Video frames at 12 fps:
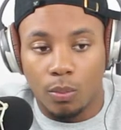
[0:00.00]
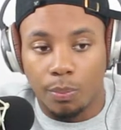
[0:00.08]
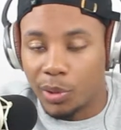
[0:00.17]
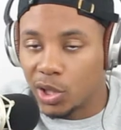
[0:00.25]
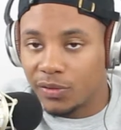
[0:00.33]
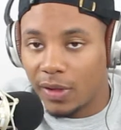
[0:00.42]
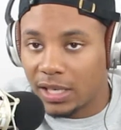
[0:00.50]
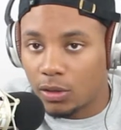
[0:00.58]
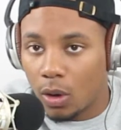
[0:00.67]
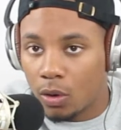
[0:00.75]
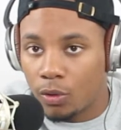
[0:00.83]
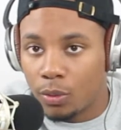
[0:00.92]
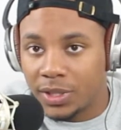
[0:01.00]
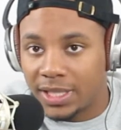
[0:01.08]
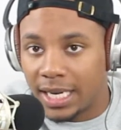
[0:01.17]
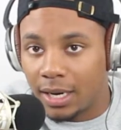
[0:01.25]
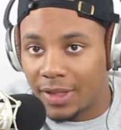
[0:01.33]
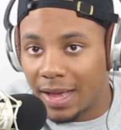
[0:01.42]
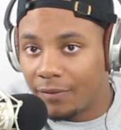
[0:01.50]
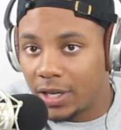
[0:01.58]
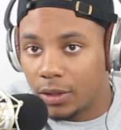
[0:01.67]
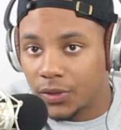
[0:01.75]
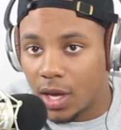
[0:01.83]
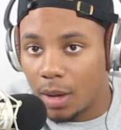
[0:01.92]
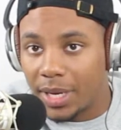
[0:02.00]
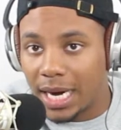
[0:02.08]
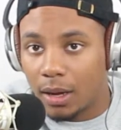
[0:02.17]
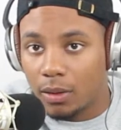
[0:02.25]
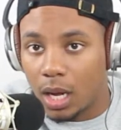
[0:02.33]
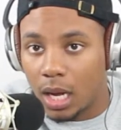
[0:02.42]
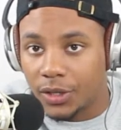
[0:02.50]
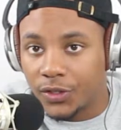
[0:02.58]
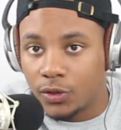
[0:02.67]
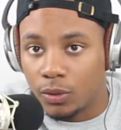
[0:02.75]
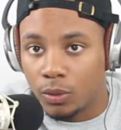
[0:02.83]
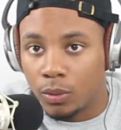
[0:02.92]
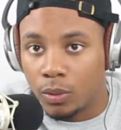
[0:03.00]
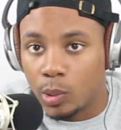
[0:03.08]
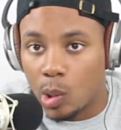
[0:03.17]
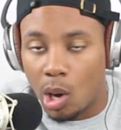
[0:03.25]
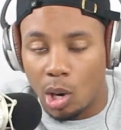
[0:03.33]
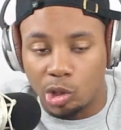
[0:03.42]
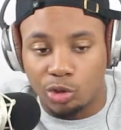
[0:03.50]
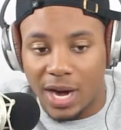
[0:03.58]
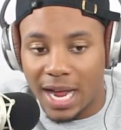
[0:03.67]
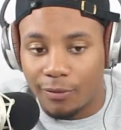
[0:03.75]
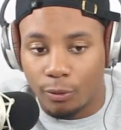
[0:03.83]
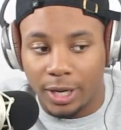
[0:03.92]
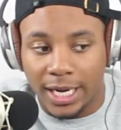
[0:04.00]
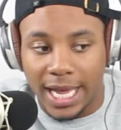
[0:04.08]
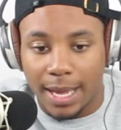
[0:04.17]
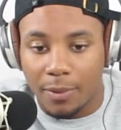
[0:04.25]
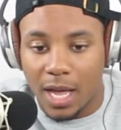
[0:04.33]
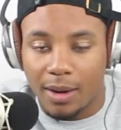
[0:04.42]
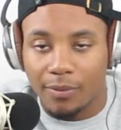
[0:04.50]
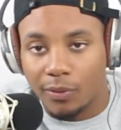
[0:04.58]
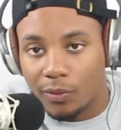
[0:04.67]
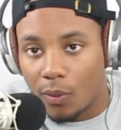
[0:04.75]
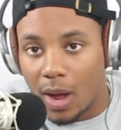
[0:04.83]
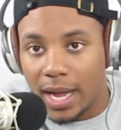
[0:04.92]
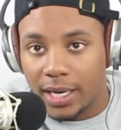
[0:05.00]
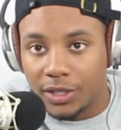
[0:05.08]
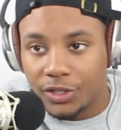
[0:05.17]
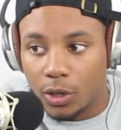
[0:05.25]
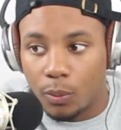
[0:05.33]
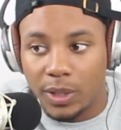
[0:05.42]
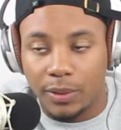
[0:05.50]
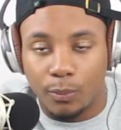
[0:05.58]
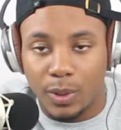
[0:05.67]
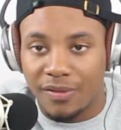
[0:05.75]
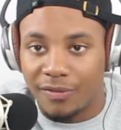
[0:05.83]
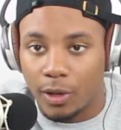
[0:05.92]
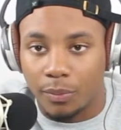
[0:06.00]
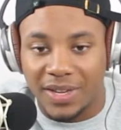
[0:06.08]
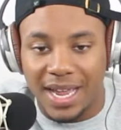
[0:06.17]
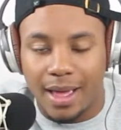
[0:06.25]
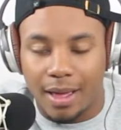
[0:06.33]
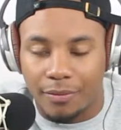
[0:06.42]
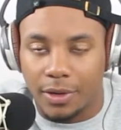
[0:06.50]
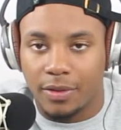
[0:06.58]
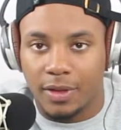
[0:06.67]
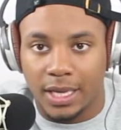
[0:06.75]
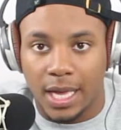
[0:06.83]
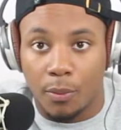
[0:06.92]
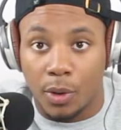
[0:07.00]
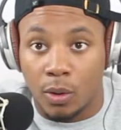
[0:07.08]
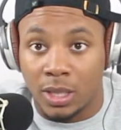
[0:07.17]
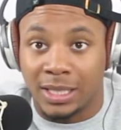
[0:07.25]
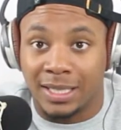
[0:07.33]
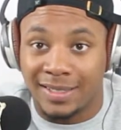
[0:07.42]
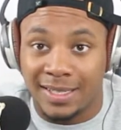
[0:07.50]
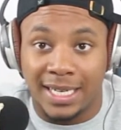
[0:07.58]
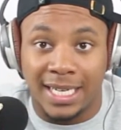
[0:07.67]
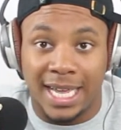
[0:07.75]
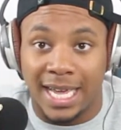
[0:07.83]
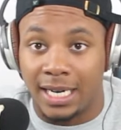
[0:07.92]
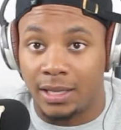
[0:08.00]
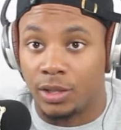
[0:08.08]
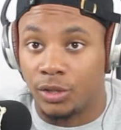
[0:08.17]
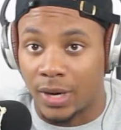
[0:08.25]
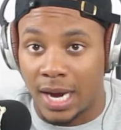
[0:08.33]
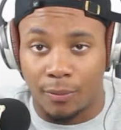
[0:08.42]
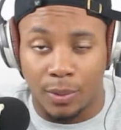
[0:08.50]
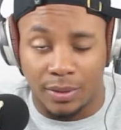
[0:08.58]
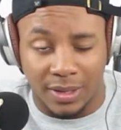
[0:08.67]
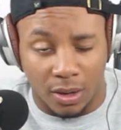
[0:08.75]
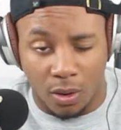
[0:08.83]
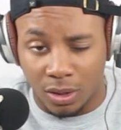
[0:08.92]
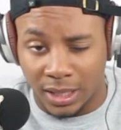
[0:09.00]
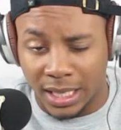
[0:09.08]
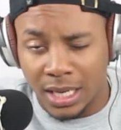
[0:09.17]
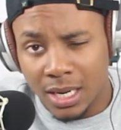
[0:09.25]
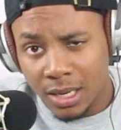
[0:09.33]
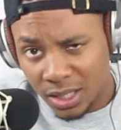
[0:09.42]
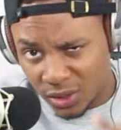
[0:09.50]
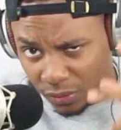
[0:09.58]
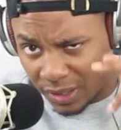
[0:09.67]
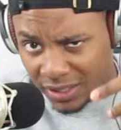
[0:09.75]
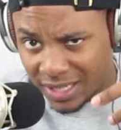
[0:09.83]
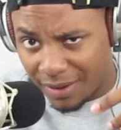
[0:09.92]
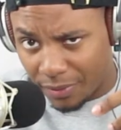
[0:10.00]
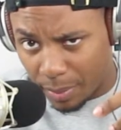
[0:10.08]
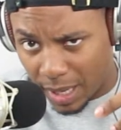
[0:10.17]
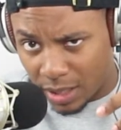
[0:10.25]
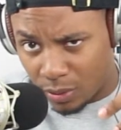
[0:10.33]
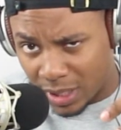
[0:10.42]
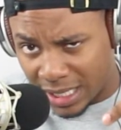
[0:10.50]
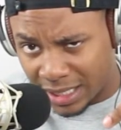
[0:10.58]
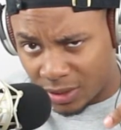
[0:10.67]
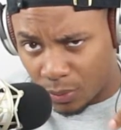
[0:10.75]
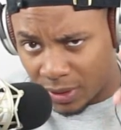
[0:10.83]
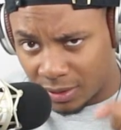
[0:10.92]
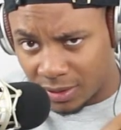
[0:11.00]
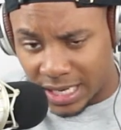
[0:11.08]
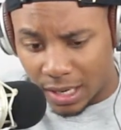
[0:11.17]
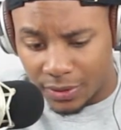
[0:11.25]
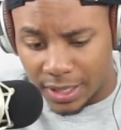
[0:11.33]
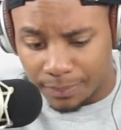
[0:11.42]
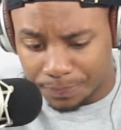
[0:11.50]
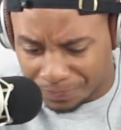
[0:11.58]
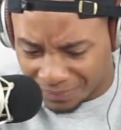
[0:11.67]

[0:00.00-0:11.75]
Birds Fly Talk crew was there. That video's coming out soon. Draft recap, kind of a variety show. We filmed everything that went on in the city and in the draft. We were there all day. So thanks to everybody who connected with us down there.